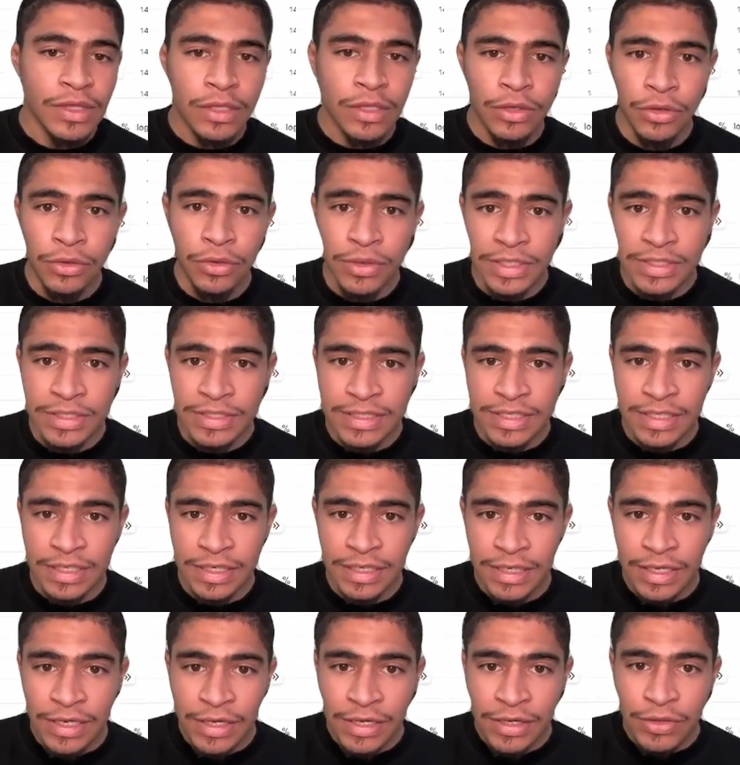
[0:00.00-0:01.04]
You can
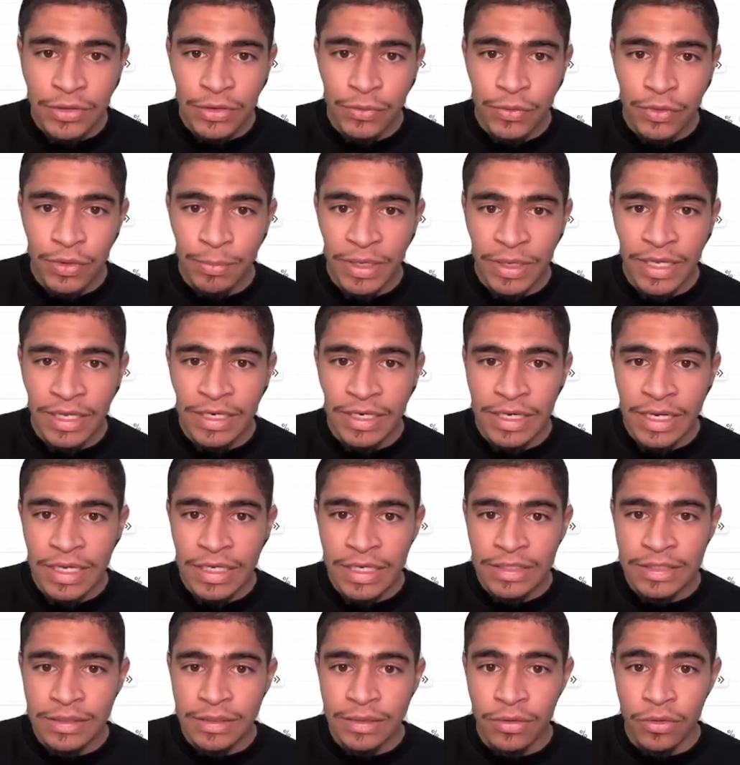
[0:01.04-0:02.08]
see you would have made
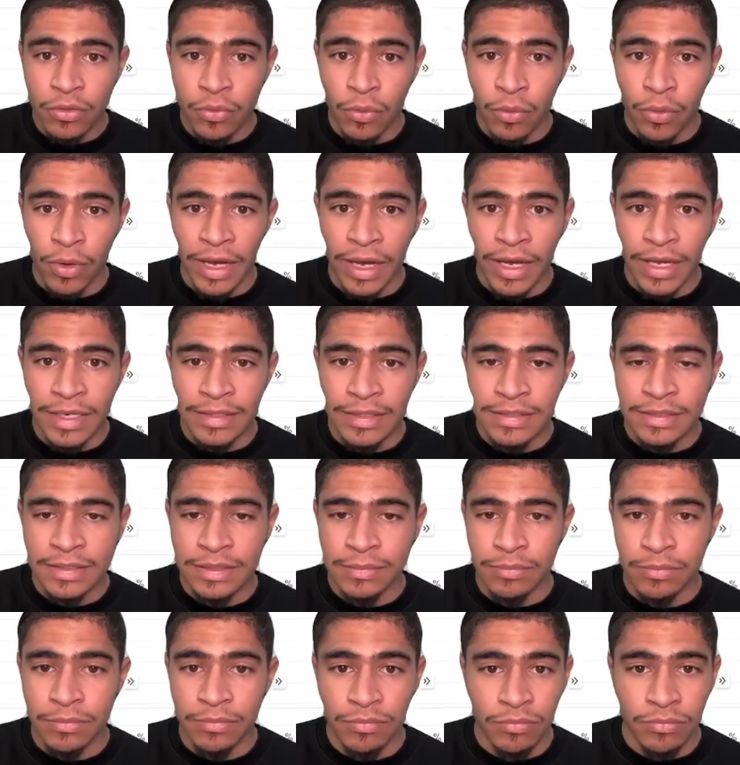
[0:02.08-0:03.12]
quite
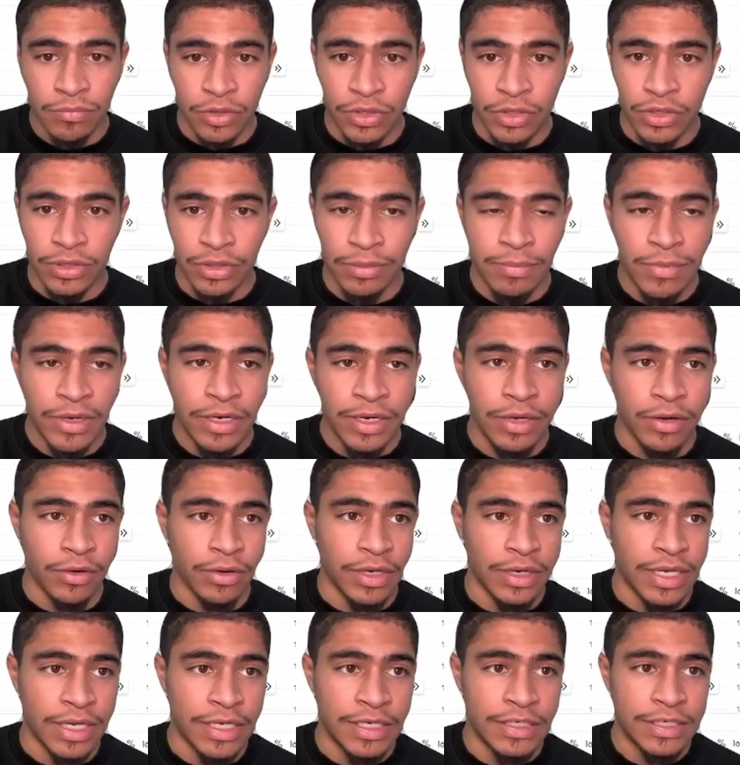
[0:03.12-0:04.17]
some good money
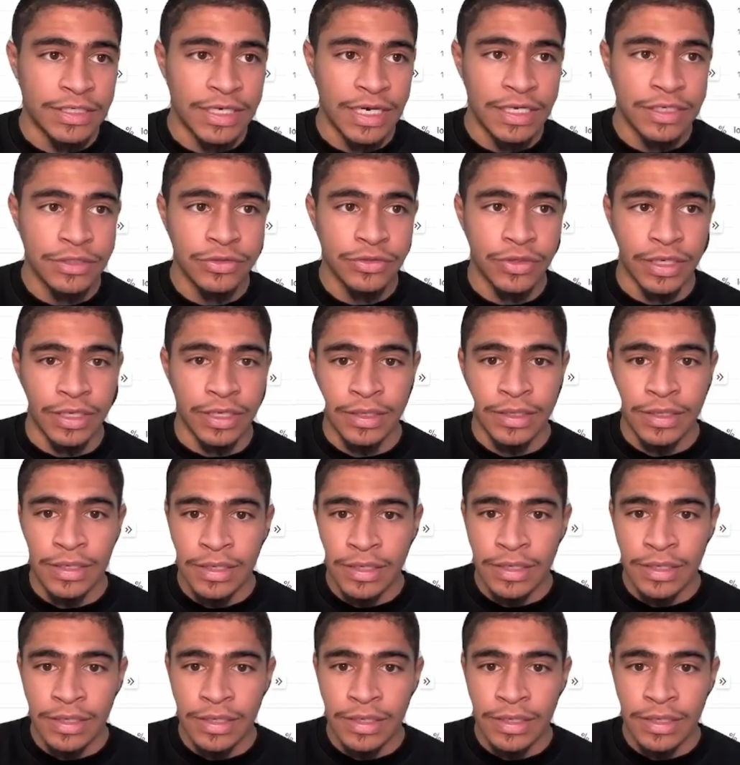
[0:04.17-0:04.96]
on each entry,